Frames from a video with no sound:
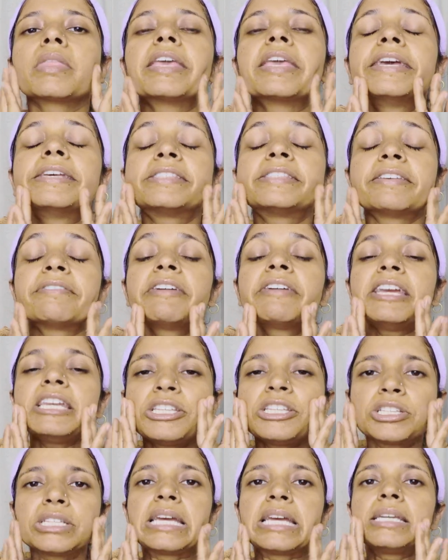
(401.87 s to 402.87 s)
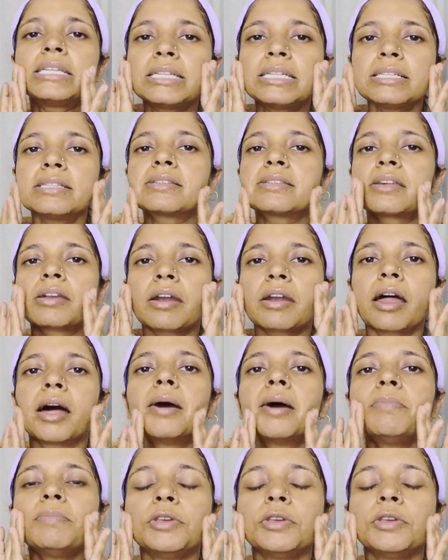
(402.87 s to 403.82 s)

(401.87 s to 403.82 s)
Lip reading: It's a very gentle scrub.